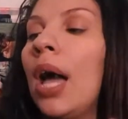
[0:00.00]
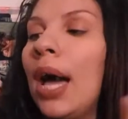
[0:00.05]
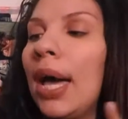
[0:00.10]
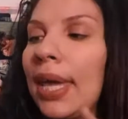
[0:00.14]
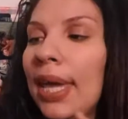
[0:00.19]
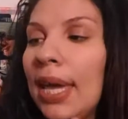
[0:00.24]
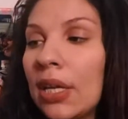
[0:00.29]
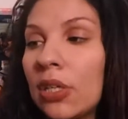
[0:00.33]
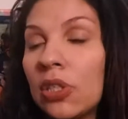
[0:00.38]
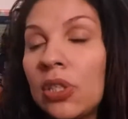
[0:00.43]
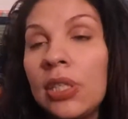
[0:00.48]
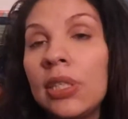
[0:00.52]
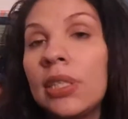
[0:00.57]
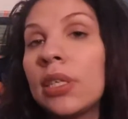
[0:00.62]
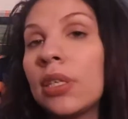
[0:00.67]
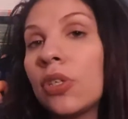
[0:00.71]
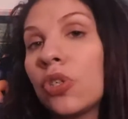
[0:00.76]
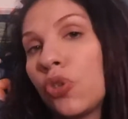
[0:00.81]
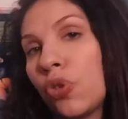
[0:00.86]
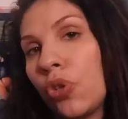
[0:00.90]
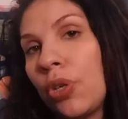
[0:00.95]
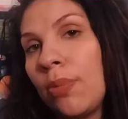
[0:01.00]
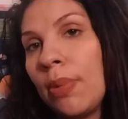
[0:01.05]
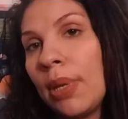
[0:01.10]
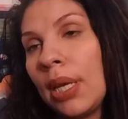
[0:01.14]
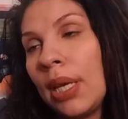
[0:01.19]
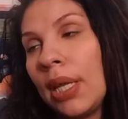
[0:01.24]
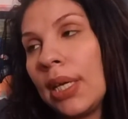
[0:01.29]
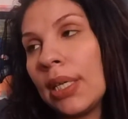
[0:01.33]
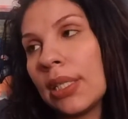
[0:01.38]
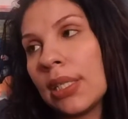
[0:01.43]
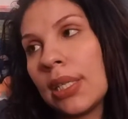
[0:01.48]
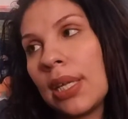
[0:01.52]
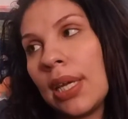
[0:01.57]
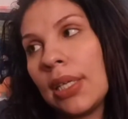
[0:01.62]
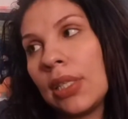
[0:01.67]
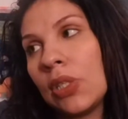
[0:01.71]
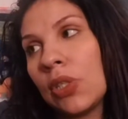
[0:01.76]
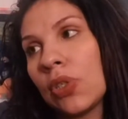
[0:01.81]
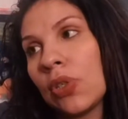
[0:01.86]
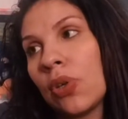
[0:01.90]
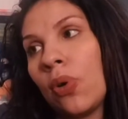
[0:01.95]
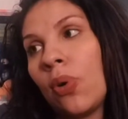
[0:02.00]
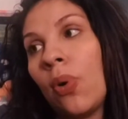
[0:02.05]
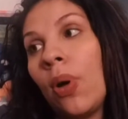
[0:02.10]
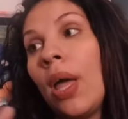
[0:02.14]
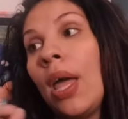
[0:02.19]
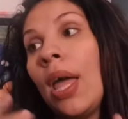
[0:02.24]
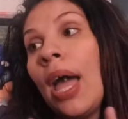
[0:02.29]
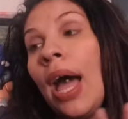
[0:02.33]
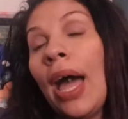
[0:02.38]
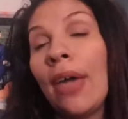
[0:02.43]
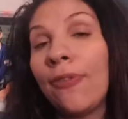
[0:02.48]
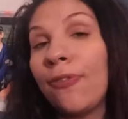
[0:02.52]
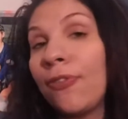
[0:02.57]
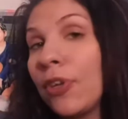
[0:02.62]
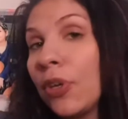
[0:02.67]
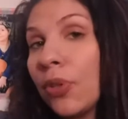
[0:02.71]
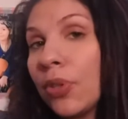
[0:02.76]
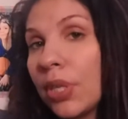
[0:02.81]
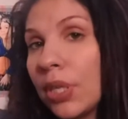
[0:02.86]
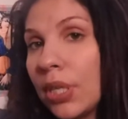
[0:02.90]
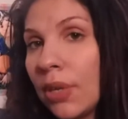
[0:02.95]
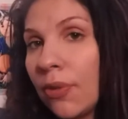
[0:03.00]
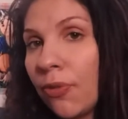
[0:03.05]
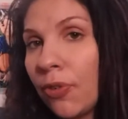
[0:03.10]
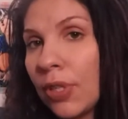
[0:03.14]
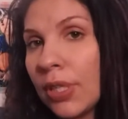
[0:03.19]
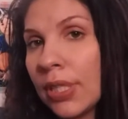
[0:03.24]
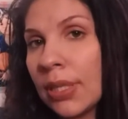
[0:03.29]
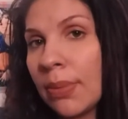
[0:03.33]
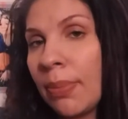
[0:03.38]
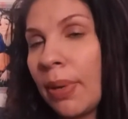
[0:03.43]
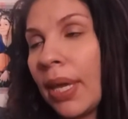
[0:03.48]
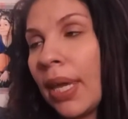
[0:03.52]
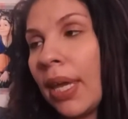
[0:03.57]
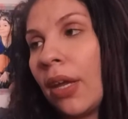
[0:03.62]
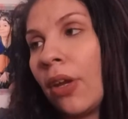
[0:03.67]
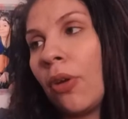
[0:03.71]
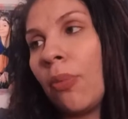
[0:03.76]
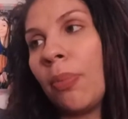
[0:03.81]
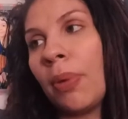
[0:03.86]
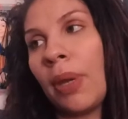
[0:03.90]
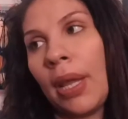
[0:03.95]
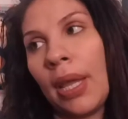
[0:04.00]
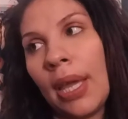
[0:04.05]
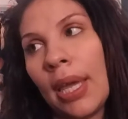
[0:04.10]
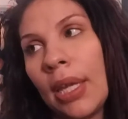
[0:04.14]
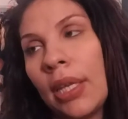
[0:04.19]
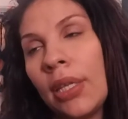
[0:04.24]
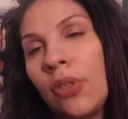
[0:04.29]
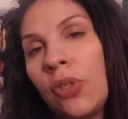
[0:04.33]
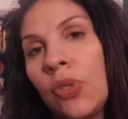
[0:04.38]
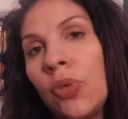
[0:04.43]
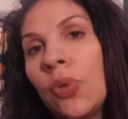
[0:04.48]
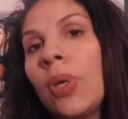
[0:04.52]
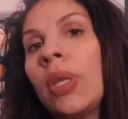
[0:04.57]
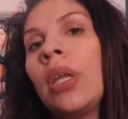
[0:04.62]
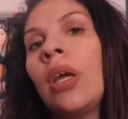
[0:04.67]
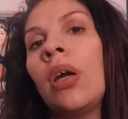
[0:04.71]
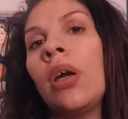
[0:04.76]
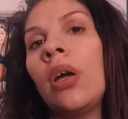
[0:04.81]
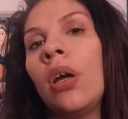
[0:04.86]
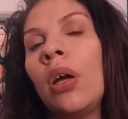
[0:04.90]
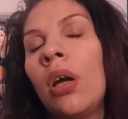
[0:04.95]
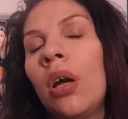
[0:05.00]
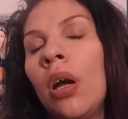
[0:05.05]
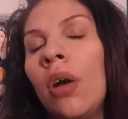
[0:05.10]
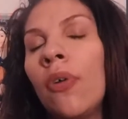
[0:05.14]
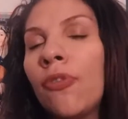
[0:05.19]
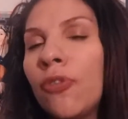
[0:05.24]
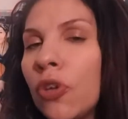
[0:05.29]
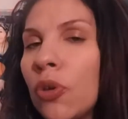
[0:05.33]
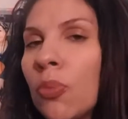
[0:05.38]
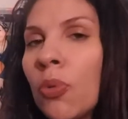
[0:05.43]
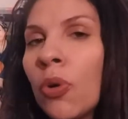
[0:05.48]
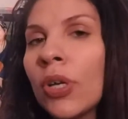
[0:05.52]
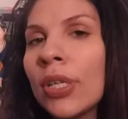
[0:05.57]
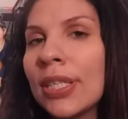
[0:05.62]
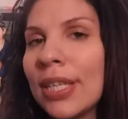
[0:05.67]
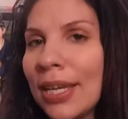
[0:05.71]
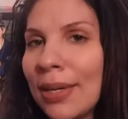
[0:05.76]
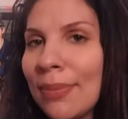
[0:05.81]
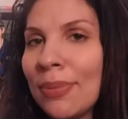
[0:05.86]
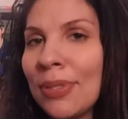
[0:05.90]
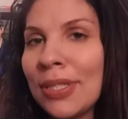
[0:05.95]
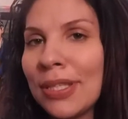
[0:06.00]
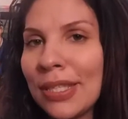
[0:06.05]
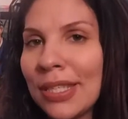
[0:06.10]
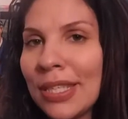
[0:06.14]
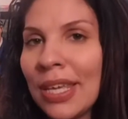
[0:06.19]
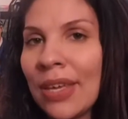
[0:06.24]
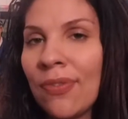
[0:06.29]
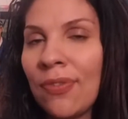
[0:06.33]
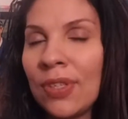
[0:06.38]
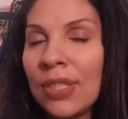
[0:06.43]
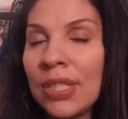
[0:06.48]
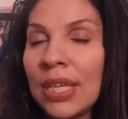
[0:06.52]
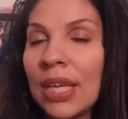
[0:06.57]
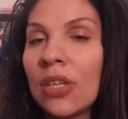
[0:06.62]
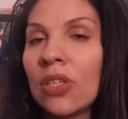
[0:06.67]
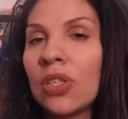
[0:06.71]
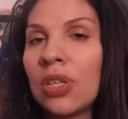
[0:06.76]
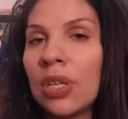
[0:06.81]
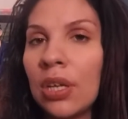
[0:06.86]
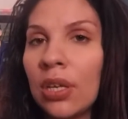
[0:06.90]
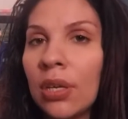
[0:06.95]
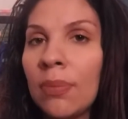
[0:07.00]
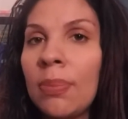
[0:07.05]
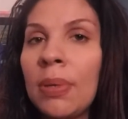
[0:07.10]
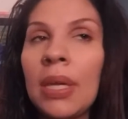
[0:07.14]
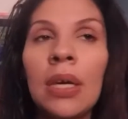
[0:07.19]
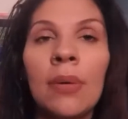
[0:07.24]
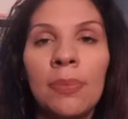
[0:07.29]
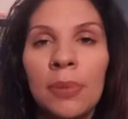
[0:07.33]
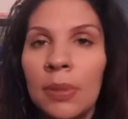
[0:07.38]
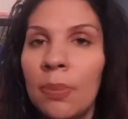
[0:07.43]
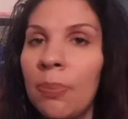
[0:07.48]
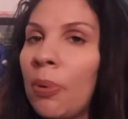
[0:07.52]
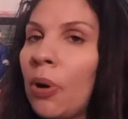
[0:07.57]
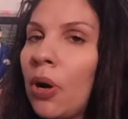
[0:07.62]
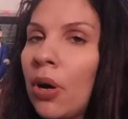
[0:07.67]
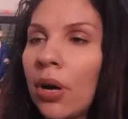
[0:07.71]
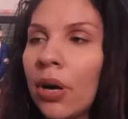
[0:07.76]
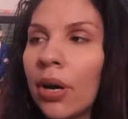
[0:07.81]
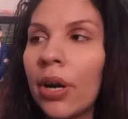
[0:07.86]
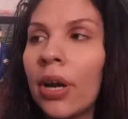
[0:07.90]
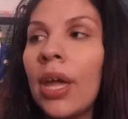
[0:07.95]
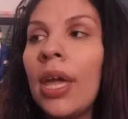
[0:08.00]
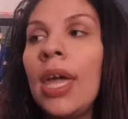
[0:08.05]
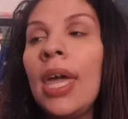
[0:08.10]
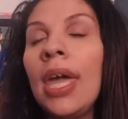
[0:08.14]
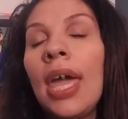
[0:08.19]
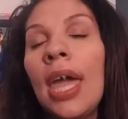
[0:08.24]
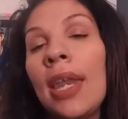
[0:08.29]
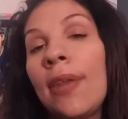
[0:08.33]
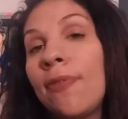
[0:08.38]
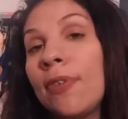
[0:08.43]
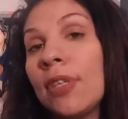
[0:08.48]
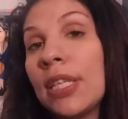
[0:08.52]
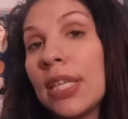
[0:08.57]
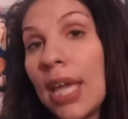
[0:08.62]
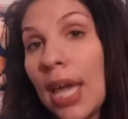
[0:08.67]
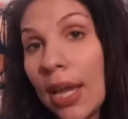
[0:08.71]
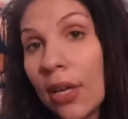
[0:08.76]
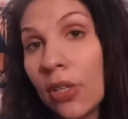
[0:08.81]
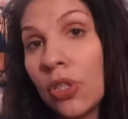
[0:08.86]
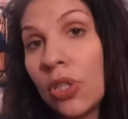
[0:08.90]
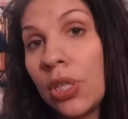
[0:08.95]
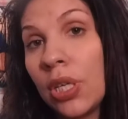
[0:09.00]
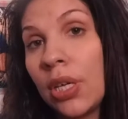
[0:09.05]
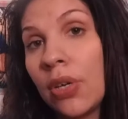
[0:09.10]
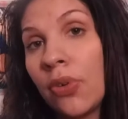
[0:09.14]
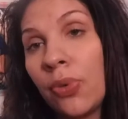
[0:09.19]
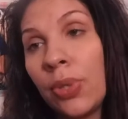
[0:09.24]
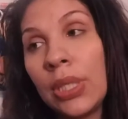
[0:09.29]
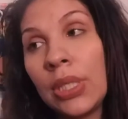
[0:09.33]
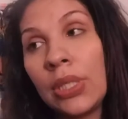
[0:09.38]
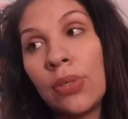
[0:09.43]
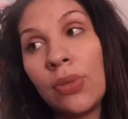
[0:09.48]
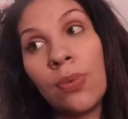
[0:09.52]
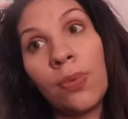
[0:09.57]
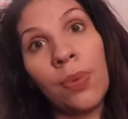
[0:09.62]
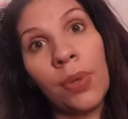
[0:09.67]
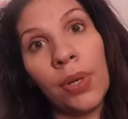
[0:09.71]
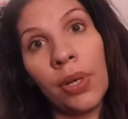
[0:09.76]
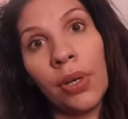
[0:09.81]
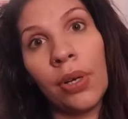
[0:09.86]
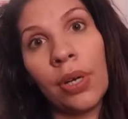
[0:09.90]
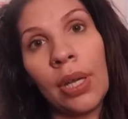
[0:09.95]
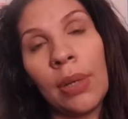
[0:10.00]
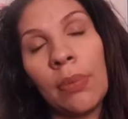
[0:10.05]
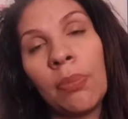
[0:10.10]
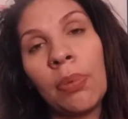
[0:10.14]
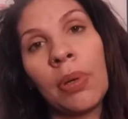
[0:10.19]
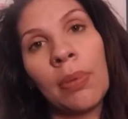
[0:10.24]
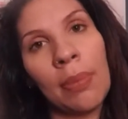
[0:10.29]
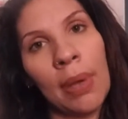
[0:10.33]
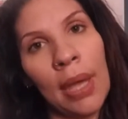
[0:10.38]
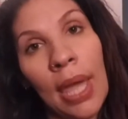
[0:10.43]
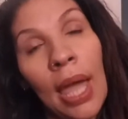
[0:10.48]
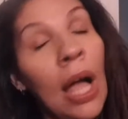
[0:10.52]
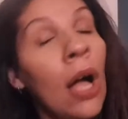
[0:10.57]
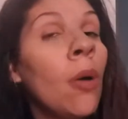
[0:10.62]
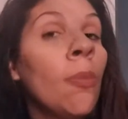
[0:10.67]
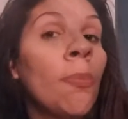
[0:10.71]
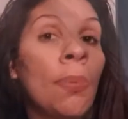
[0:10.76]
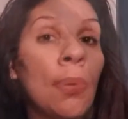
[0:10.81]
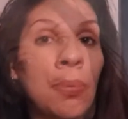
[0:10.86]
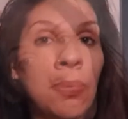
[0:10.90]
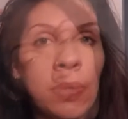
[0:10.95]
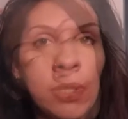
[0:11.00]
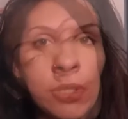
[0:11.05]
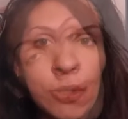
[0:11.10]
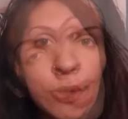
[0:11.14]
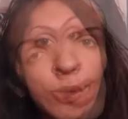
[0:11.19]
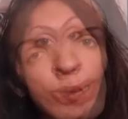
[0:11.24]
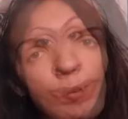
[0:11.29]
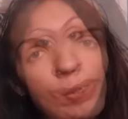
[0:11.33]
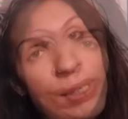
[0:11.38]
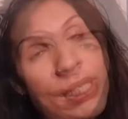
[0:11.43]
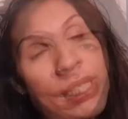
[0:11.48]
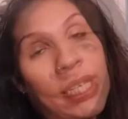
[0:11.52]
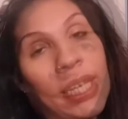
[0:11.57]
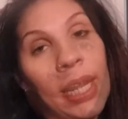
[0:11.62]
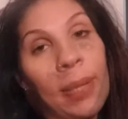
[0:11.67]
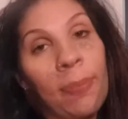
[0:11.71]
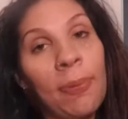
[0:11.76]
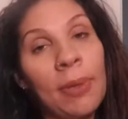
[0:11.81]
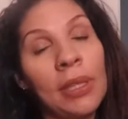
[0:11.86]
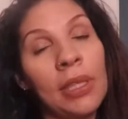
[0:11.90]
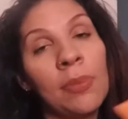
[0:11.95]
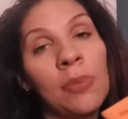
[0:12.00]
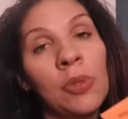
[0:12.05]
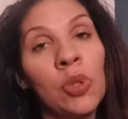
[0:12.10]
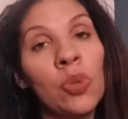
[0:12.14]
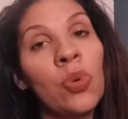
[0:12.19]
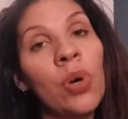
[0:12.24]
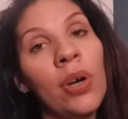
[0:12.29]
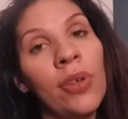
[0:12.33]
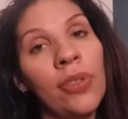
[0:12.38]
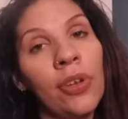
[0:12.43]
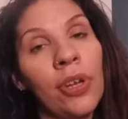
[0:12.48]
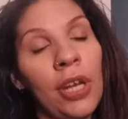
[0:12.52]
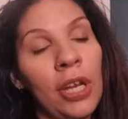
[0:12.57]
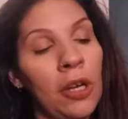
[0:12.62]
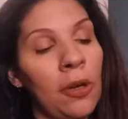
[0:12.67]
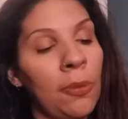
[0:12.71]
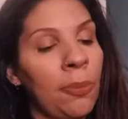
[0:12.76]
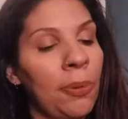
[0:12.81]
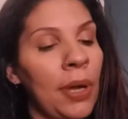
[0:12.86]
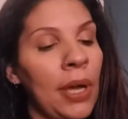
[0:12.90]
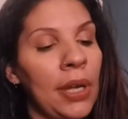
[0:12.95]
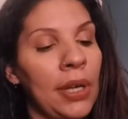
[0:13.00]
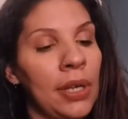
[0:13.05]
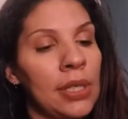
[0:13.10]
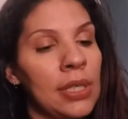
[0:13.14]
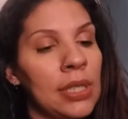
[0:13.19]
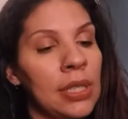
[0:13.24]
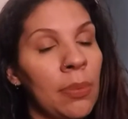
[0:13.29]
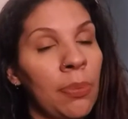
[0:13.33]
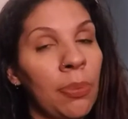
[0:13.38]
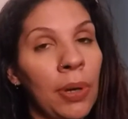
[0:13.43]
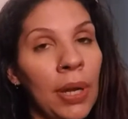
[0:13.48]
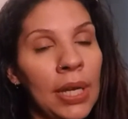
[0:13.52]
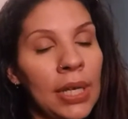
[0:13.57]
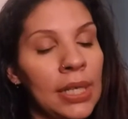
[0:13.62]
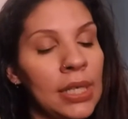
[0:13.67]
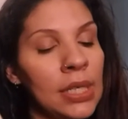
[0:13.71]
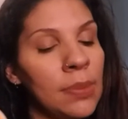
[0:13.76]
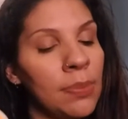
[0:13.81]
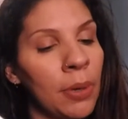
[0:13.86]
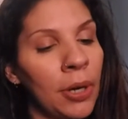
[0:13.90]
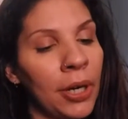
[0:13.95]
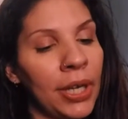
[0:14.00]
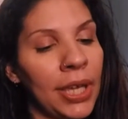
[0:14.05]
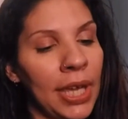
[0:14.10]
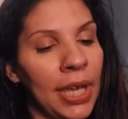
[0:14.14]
I actually did a treatment last night, so I feel the difference in my hair, but I gotta do it a few more times to see if it's actually going to be up to par and if it's actually going to work and bring my help to my local Walgreens. And I picked up two other hair products. The brand is Marc